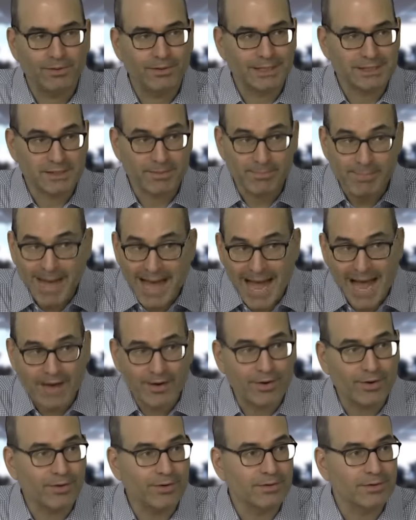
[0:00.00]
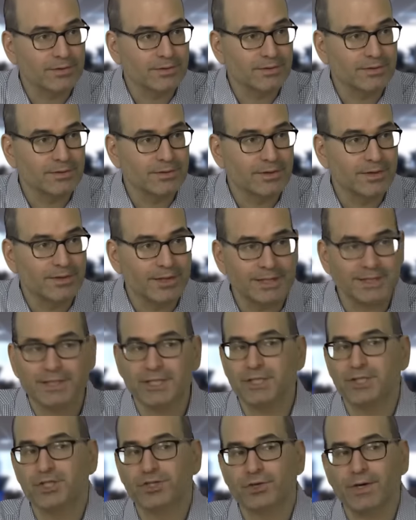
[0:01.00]
that's a pattern that
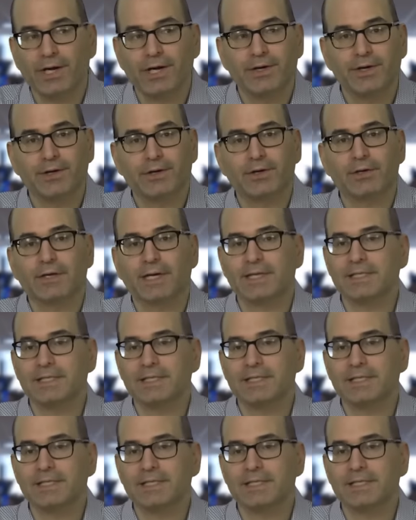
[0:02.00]
this trader